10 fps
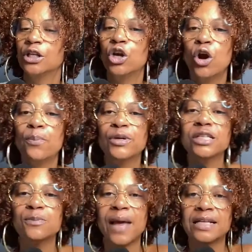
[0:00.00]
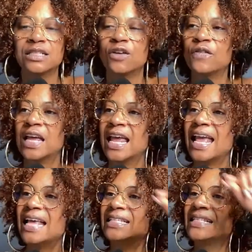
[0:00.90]
Your perspective
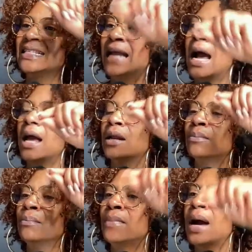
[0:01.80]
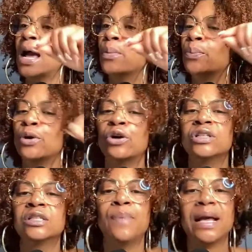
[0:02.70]
is not my
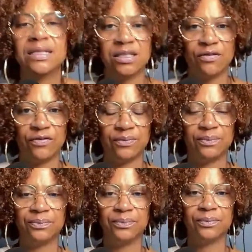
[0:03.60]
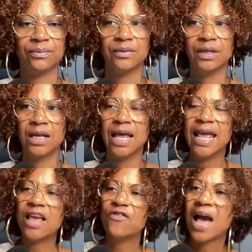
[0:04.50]
perspective.
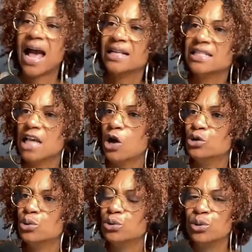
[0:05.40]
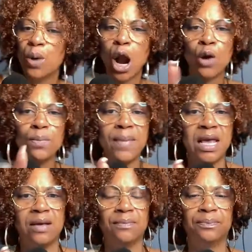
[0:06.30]
If I tell you you hurt
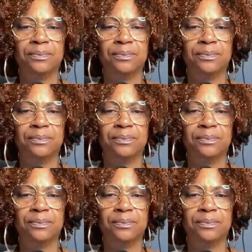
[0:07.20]
me,